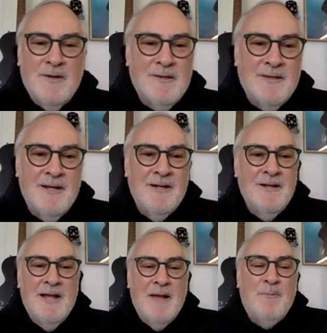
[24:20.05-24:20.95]
I said,
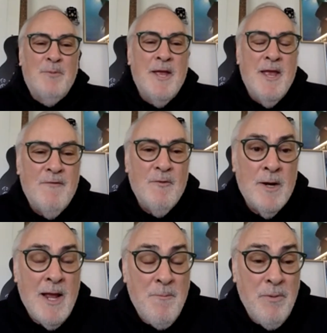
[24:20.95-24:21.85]
I'll play everywhere.
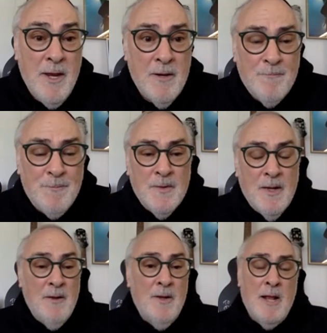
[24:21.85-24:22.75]
And
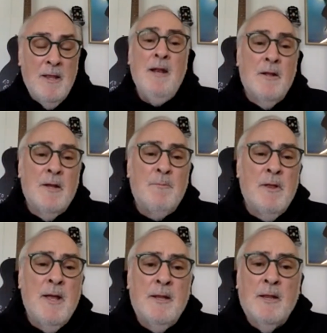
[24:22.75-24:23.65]
I literally
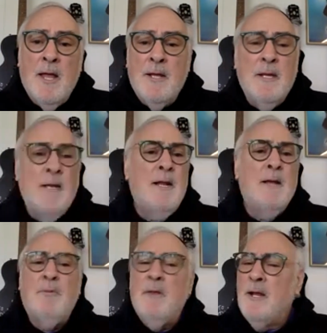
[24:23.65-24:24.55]
played London. I
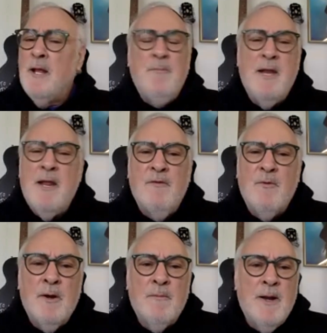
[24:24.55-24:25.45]
played
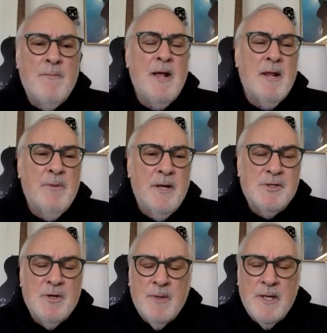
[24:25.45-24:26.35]
everywhere, but I'm not going to play
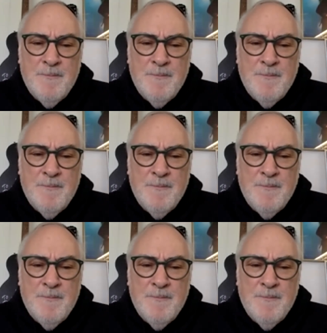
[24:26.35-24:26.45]
Germany.